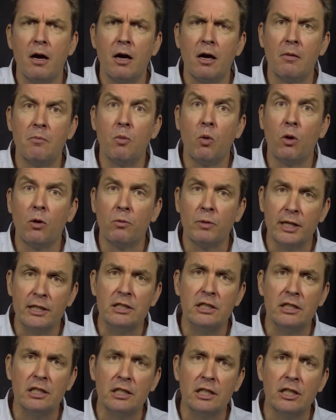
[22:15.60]
more
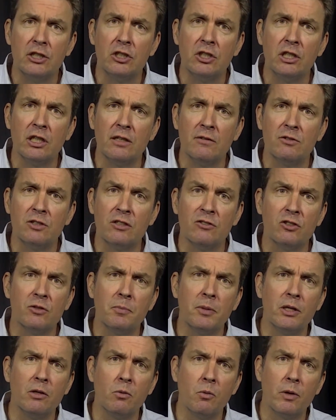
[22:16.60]
recent initiatives has
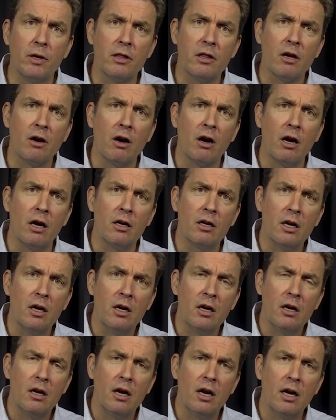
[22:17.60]
been with our
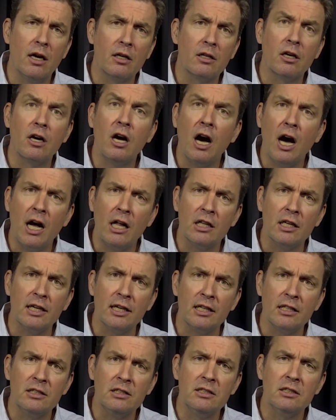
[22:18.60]

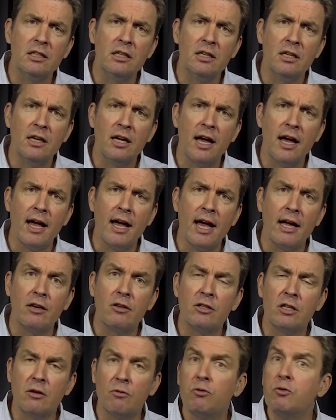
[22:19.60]
colleagues
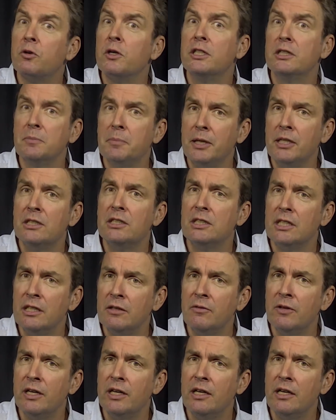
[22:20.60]
at Free Speech
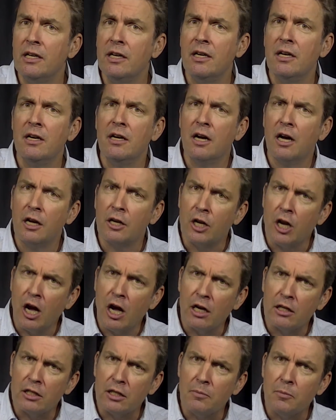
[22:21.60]
TV, a
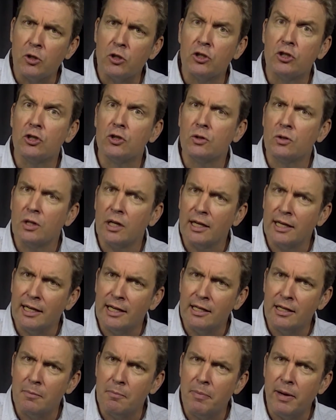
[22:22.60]
non-commercial,
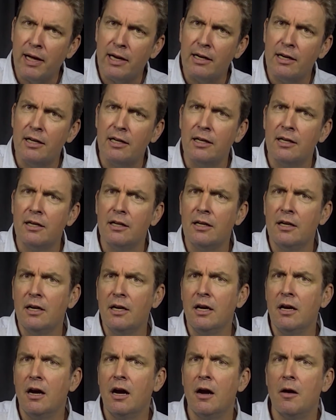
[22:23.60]
independent,
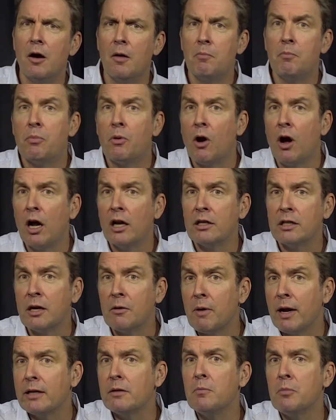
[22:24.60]

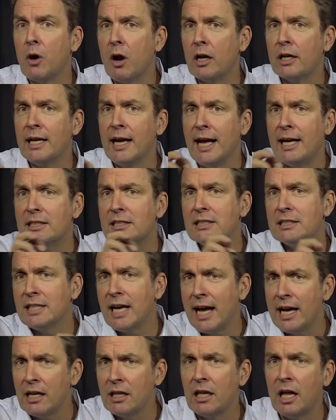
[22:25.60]
direct broadcast
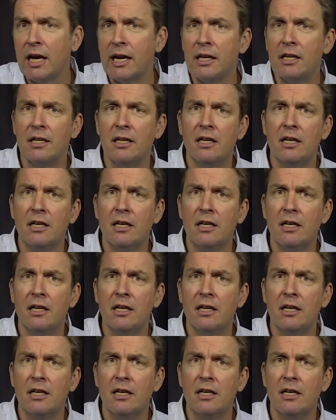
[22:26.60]
satellite